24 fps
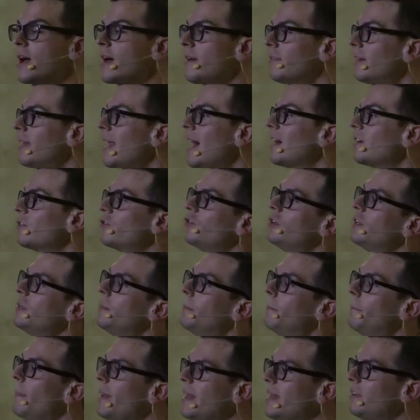that actually
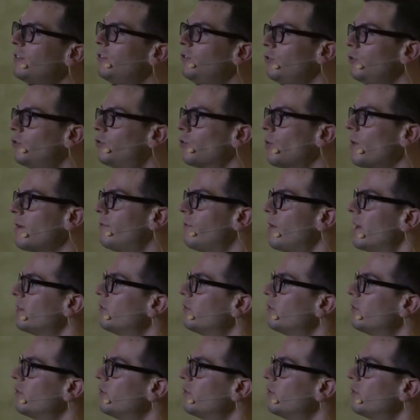makes you joyful.